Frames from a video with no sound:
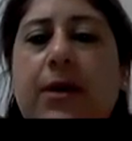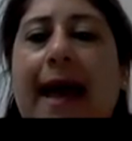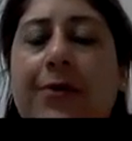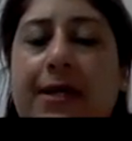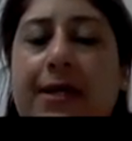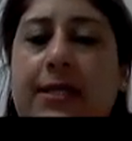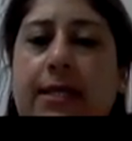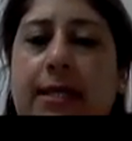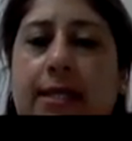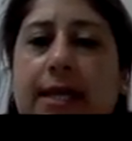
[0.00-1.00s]
by
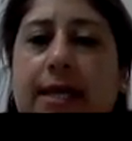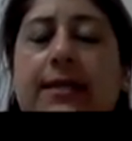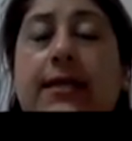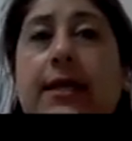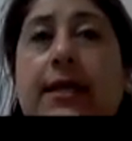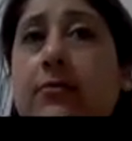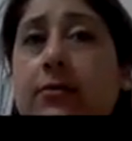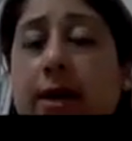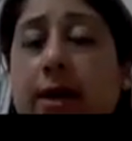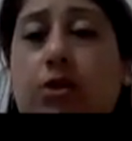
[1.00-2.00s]
characters in the text, and
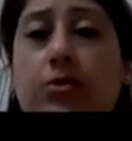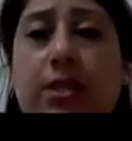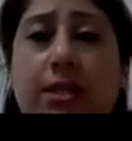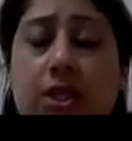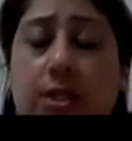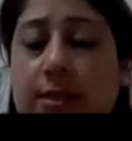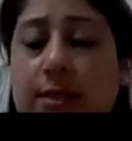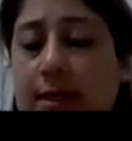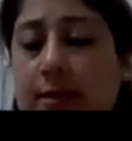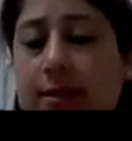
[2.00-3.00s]
again, racial tensions
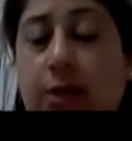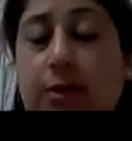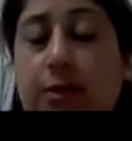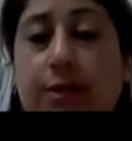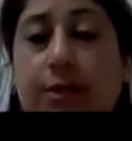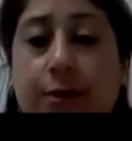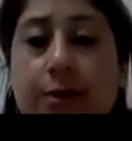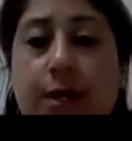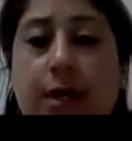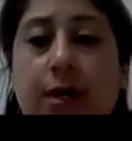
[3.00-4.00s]
and
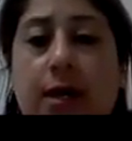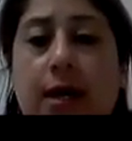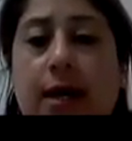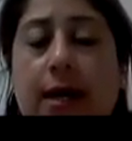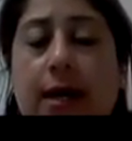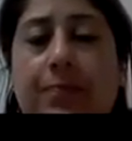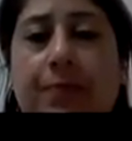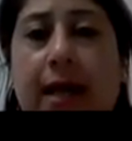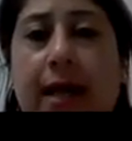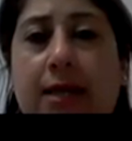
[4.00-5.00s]

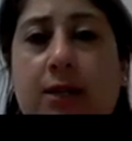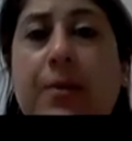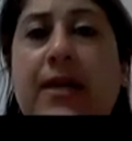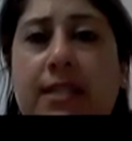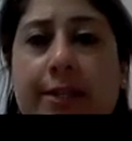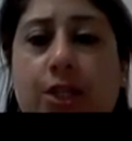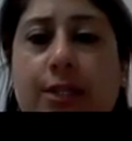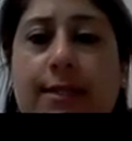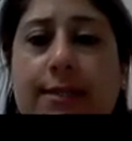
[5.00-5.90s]
socio-economic tensions.